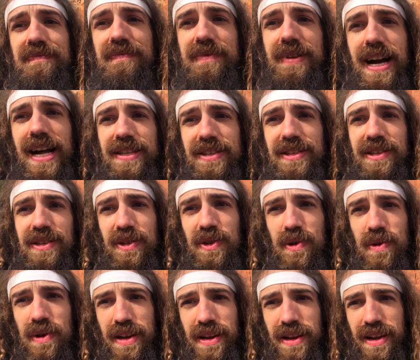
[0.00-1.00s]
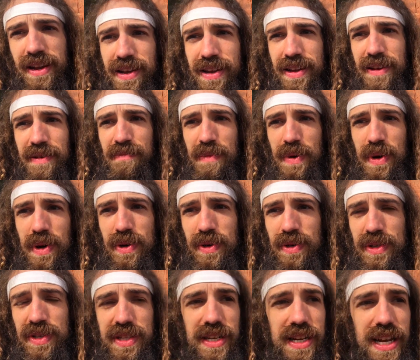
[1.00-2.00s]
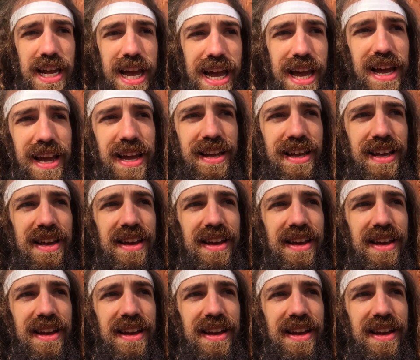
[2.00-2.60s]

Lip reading: God's still doing miracles today.